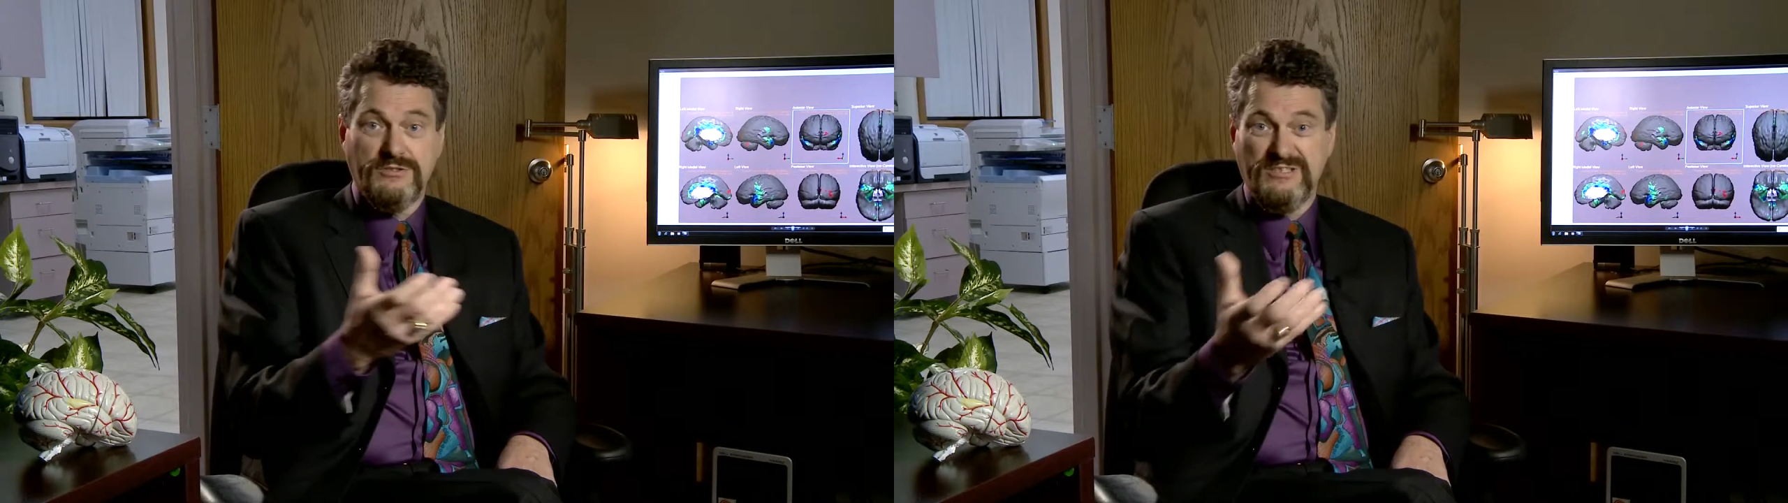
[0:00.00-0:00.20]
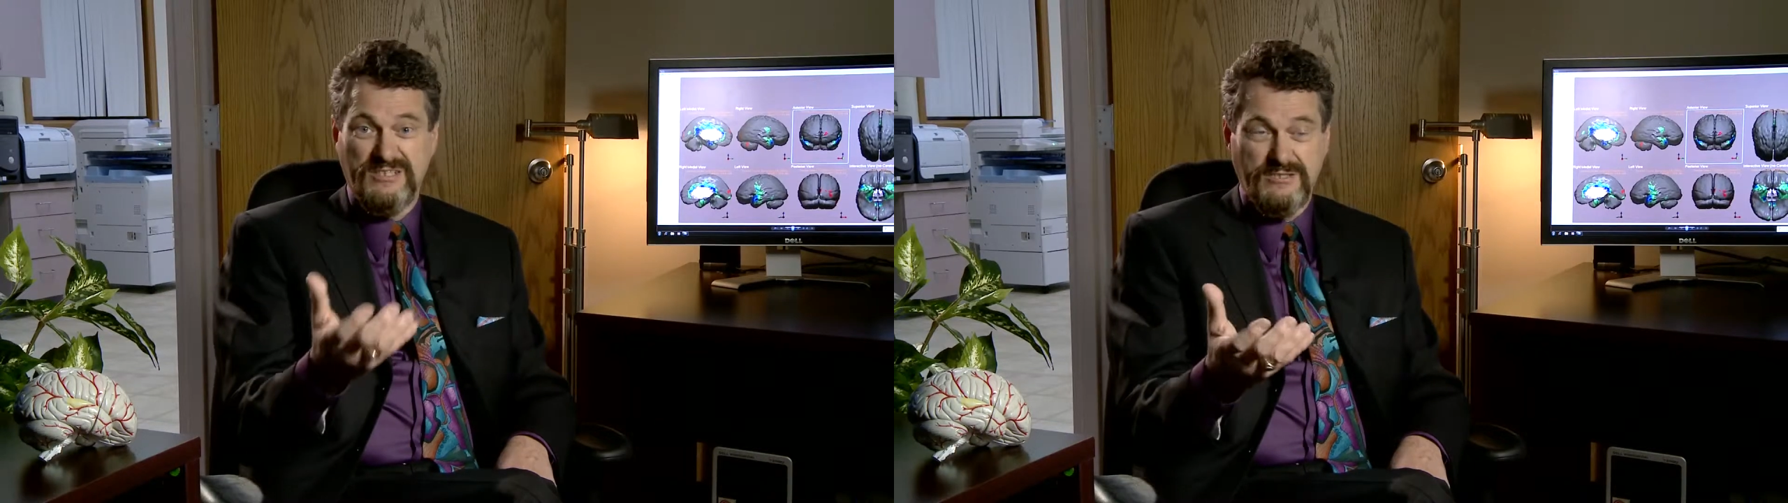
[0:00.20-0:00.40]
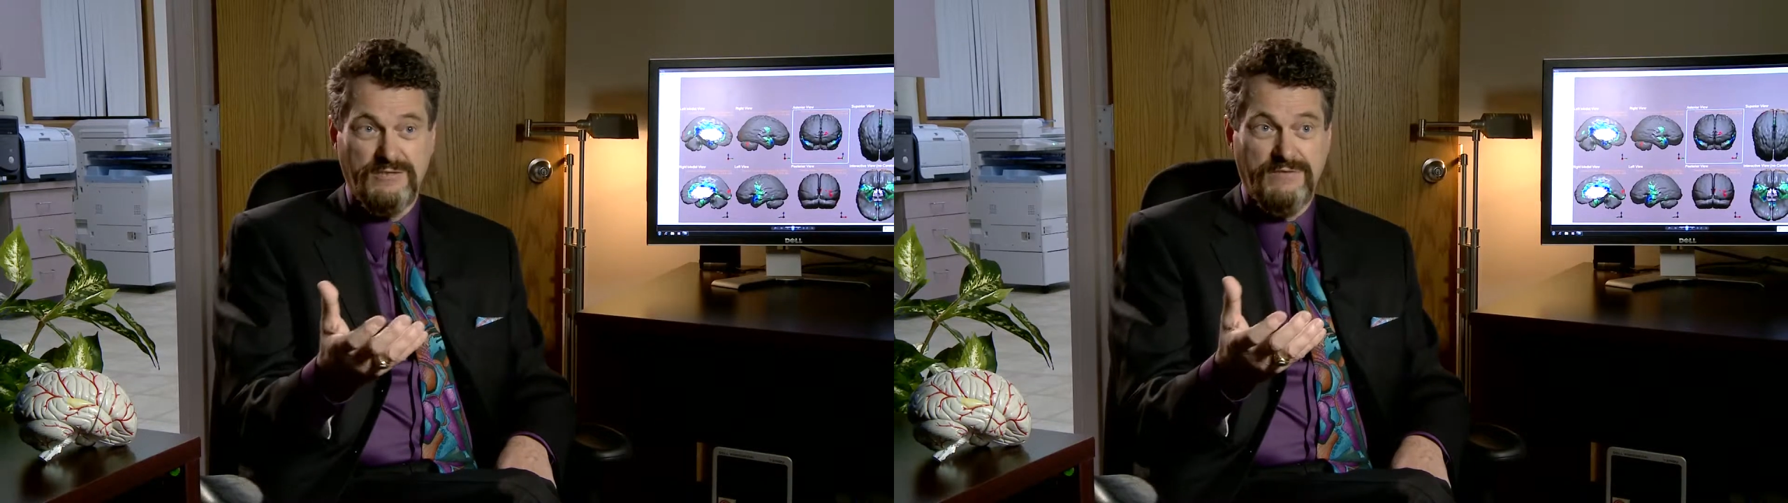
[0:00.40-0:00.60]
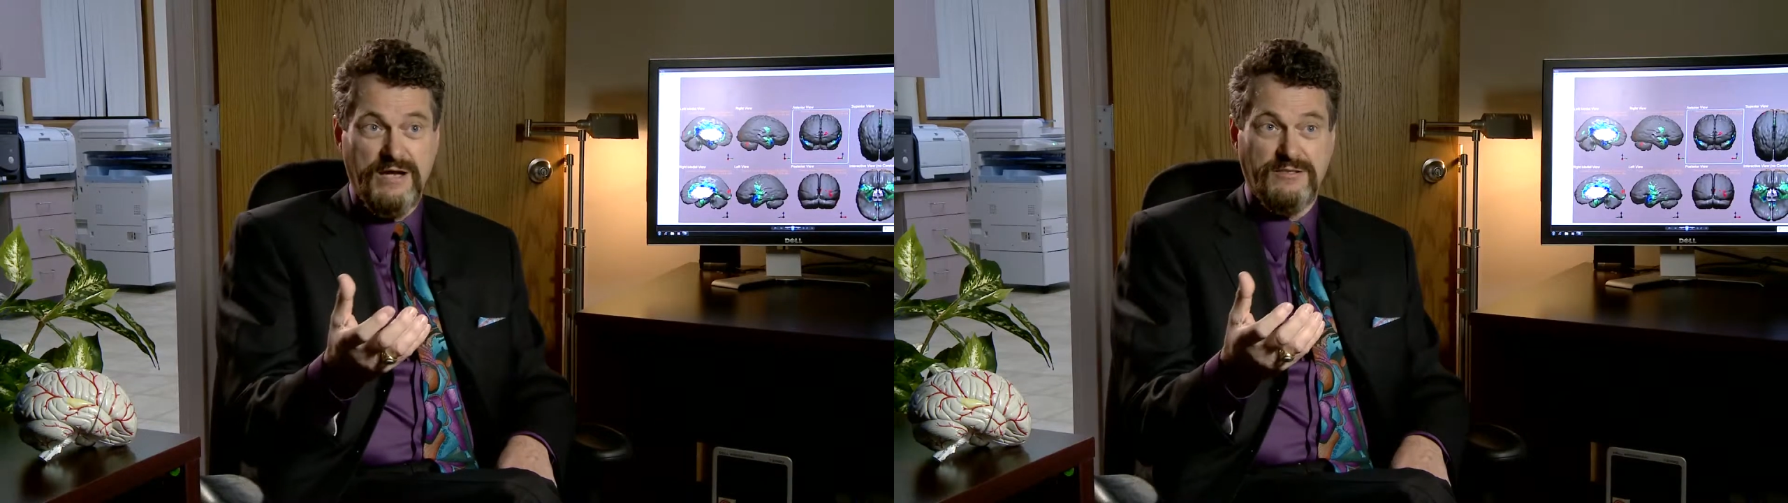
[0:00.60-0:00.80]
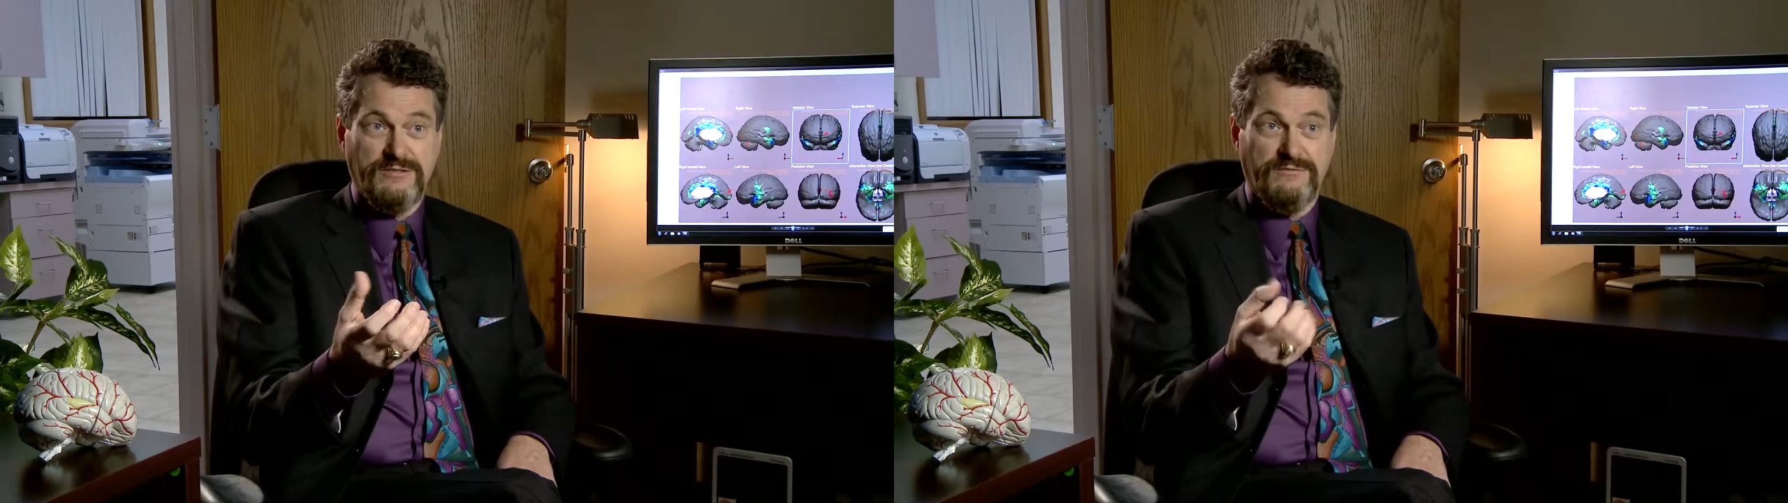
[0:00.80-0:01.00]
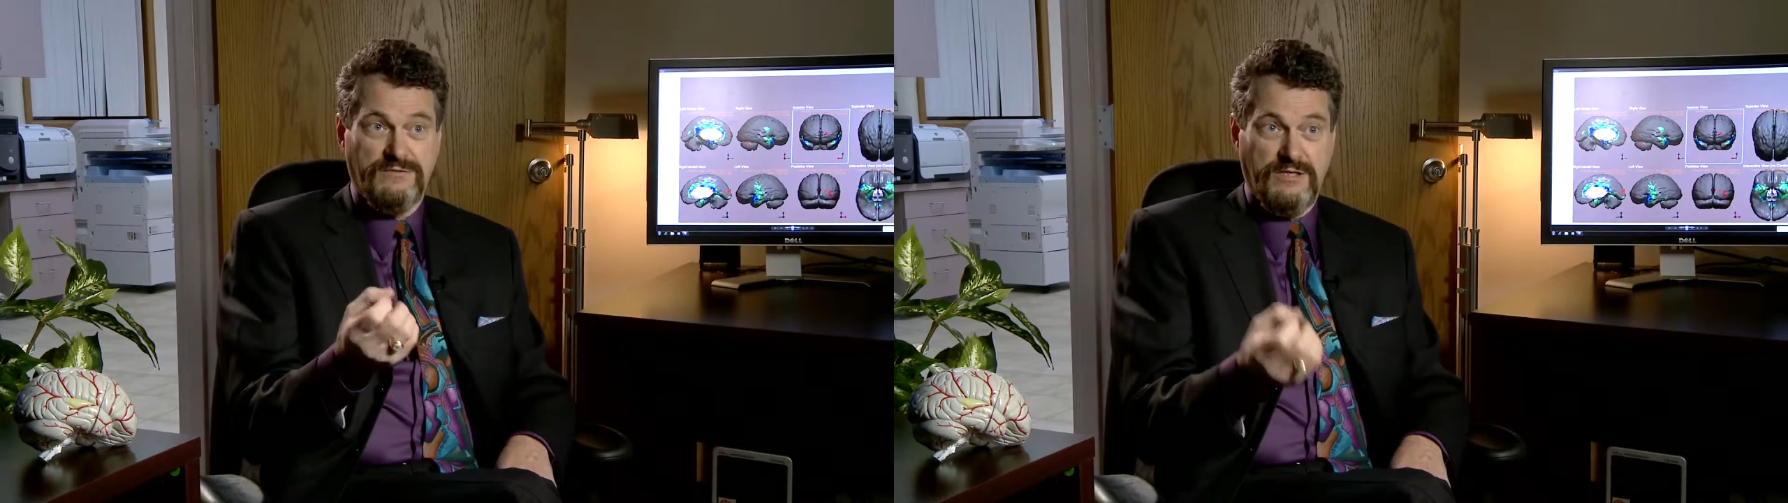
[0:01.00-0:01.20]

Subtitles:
and disadvantages